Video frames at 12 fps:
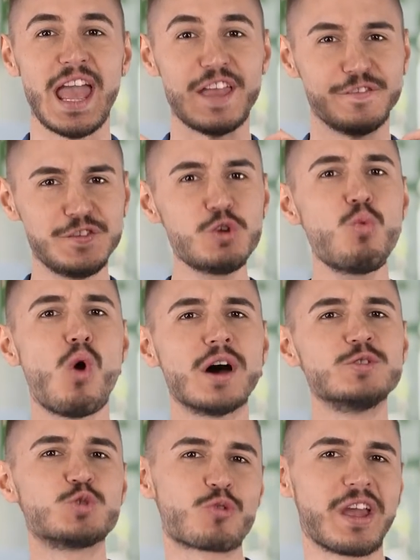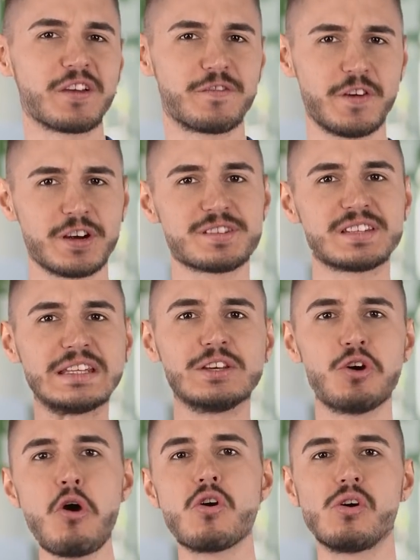if you want to rank first in
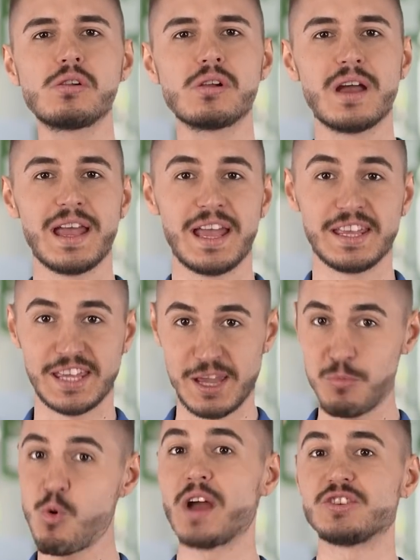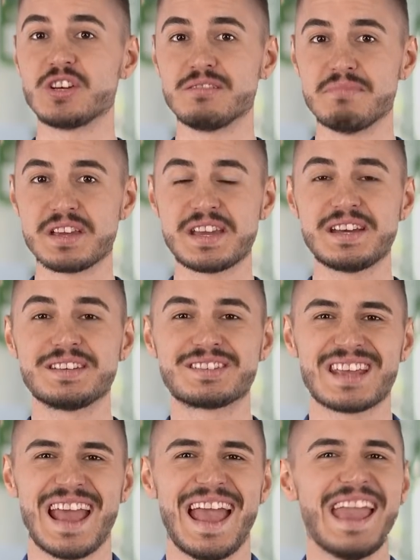Google, keep watching because
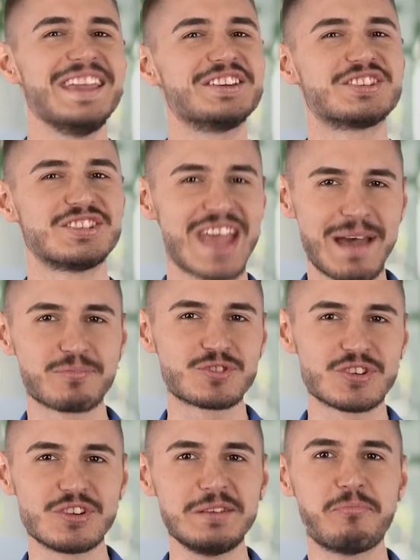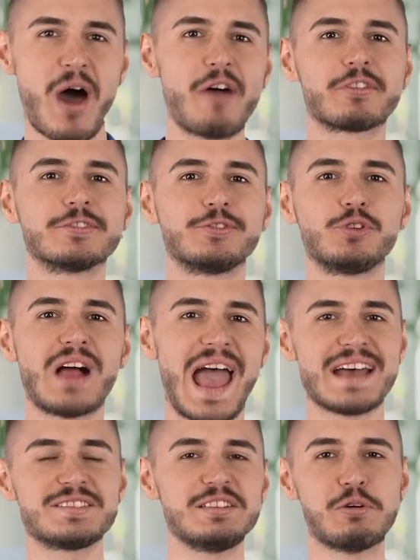exceptionally powerful
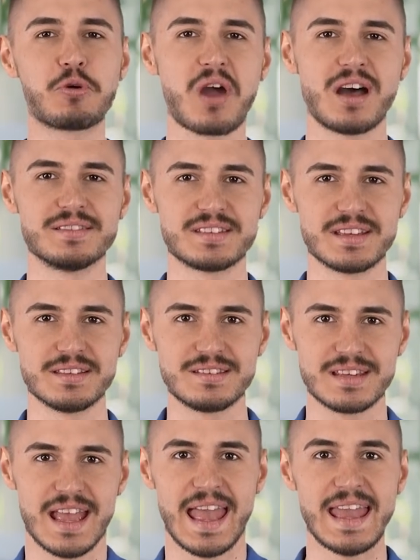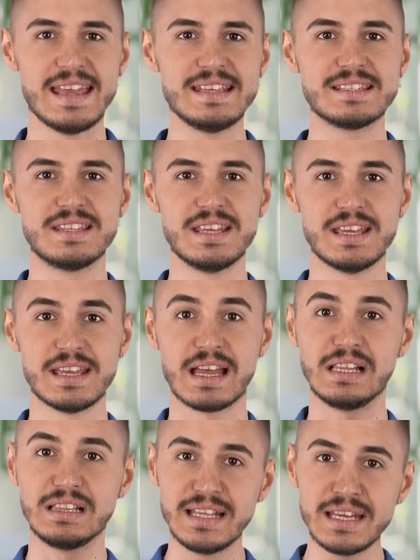SEO content is the
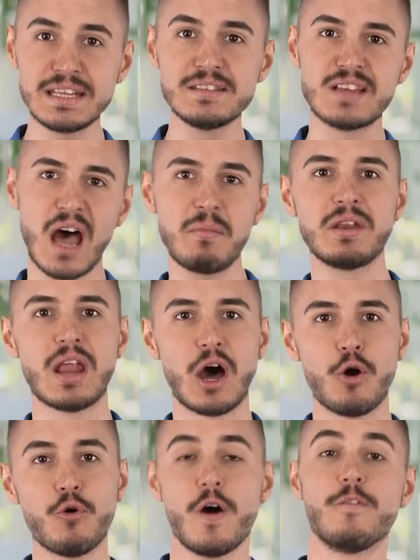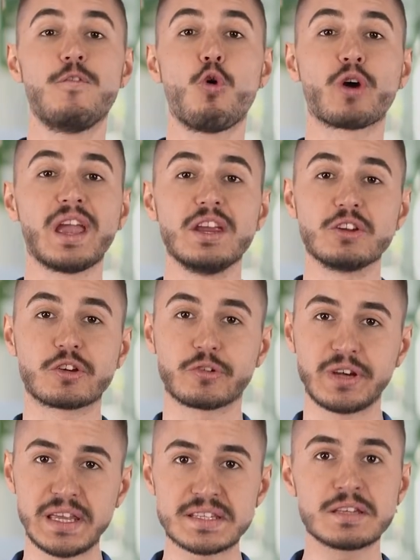leading domino for
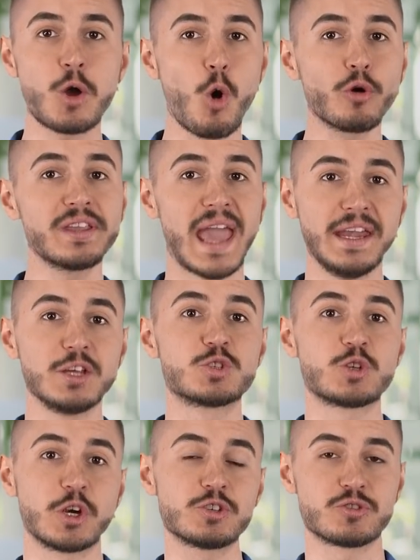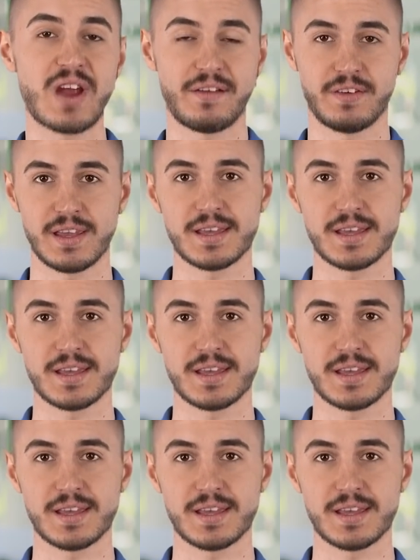increasing organic search traffic.